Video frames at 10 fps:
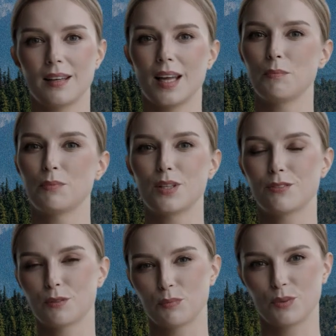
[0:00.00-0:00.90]

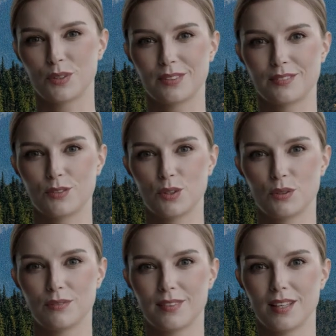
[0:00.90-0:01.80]
Campground Support is a
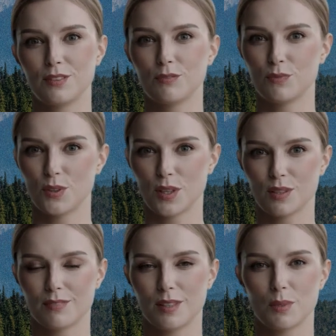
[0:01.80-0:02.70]
call center for
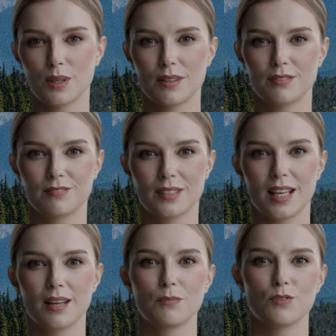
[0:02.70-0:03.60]
RV parks that
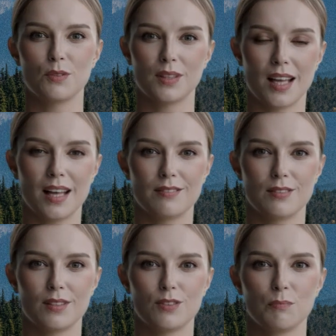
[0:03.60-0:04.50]
aims to enhance
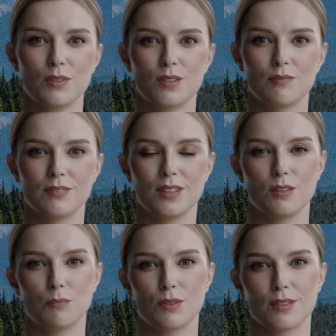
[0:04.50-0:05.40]
customer service
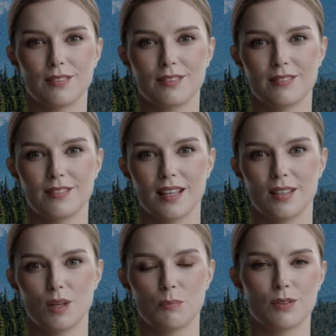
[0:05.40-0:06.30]
experiences and
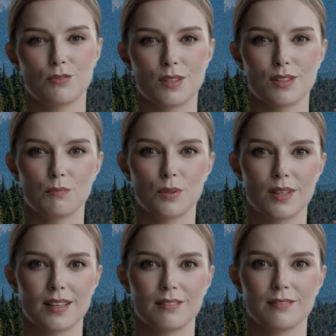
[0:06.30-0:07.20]
help increase
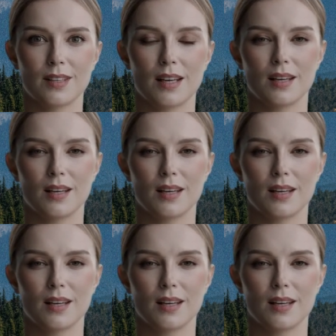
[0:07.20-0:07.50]
bookings.